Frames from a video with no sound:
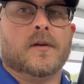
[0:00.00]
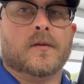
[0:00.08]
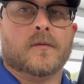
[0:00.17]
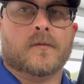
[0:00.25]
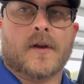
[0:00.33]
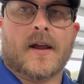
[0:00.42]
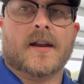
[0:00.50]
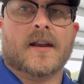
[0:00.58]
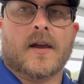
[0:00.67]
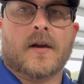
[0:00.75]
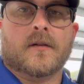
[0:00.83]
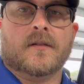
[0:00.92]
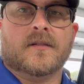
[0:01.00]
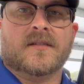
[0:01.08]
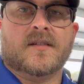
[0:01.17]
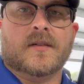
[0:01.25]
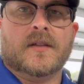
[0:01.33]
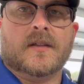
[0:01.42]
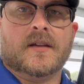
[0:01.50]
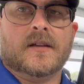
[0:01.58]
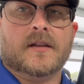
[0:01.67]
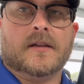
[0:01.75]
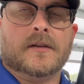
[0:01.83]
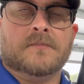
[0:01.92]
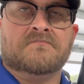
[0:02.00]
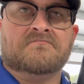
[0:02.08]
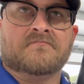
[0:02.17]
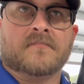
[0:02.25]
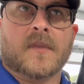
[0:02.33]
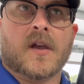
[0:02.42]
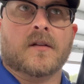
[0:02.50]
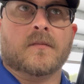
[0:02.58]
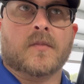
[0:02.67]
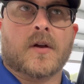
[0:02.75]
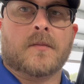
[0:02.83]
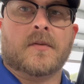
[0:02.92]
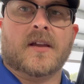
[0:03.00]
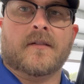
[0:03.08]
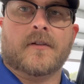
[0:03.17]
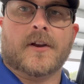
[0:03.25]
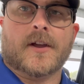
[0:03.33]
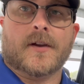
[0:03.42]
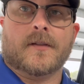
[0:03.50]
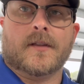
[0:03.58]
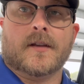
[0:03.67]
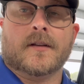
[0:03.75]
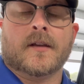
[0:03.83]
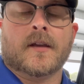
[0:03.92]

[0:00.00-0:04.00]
riding out into the hunting property every now and then,